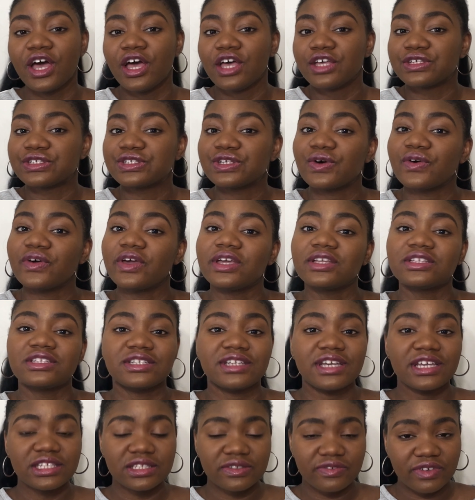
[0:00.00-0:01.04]
So in
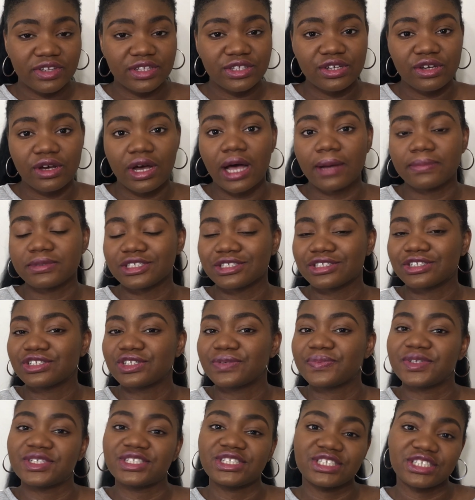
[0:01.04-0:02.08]
today's video, I'm just going to be
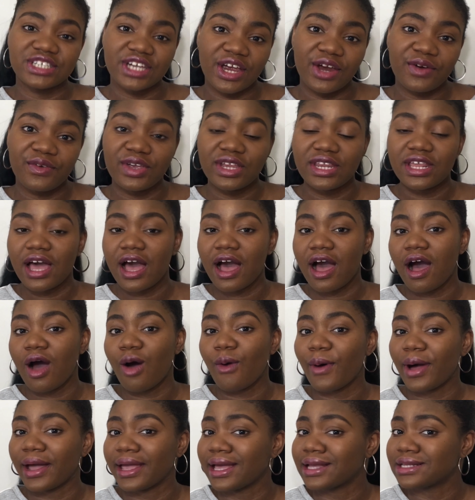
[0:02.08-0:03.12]
sharing how
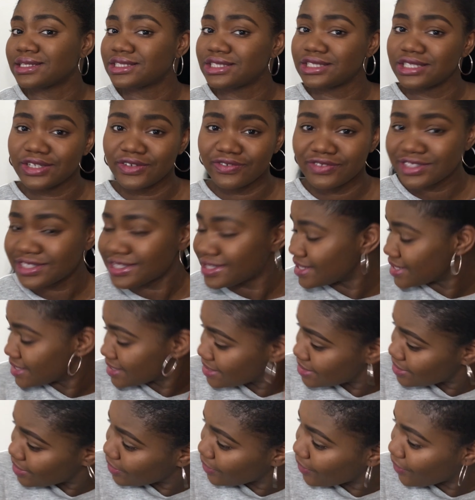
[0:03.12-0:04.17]
I achieved this,
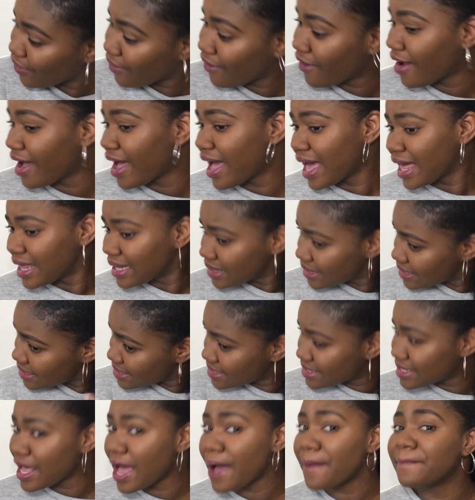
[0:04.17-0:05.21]
this
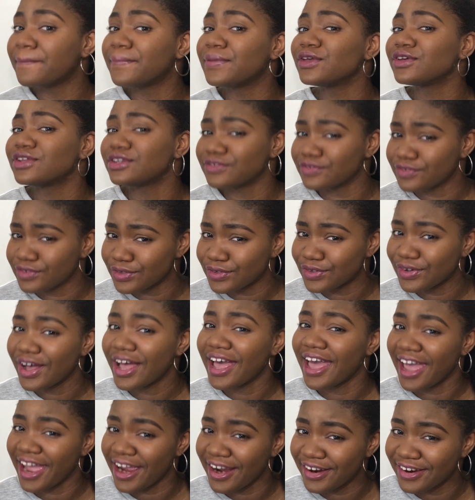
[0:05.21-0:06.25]
beautiful
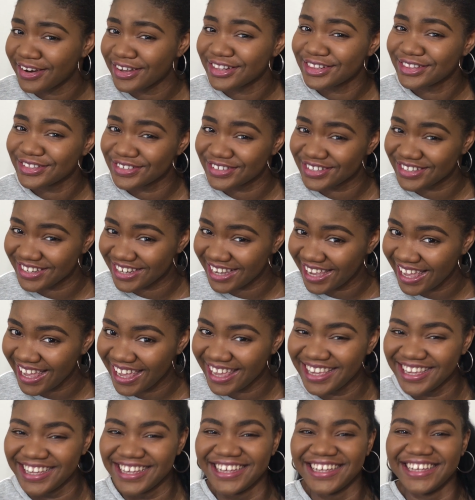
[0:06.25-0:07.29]
hair look, okay?
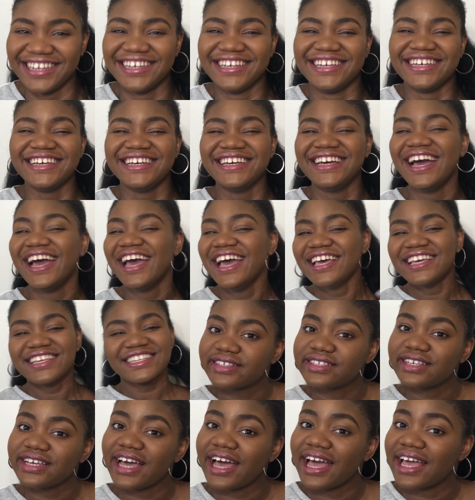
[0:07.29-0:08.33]
So
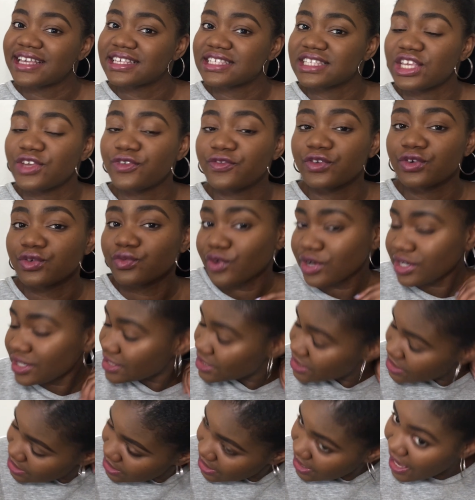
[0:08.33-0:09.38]
guys, if you want to
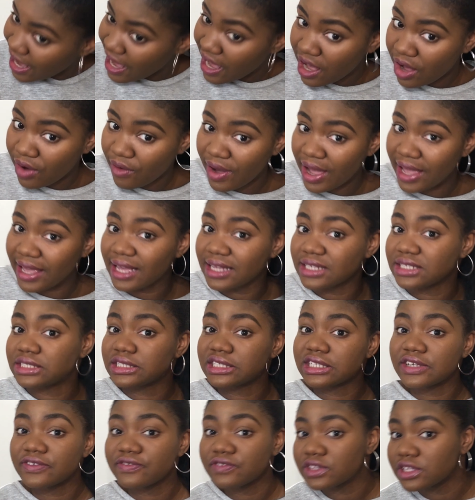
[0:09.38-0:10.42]
see how I
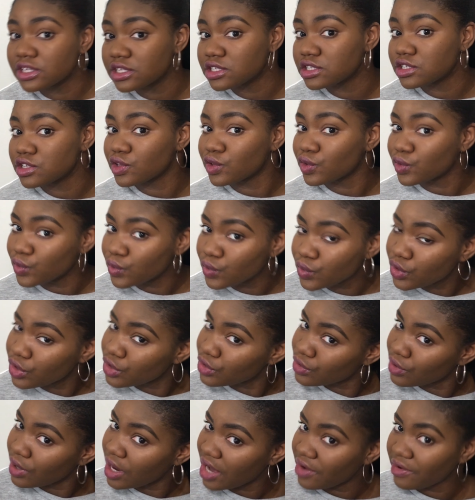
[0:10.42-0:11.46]
achieved this look,
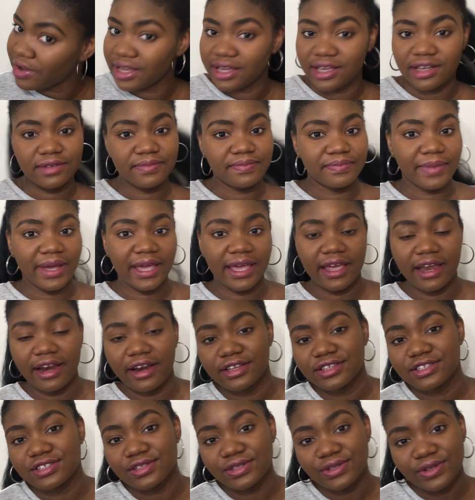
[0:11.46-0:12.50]
how I got my hair
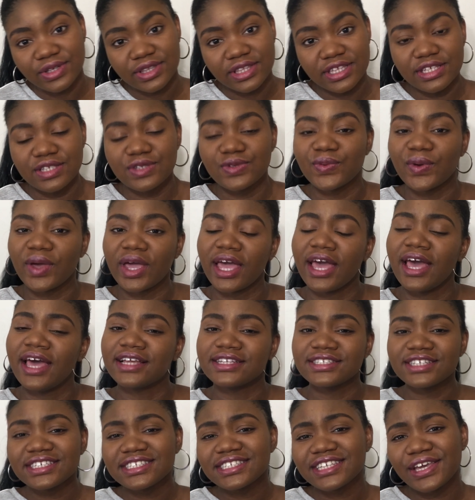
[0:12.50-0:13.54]
to look this way,
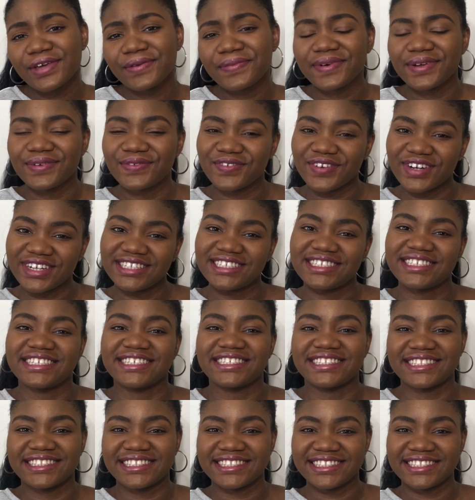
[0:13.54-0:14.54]
just keep on watching.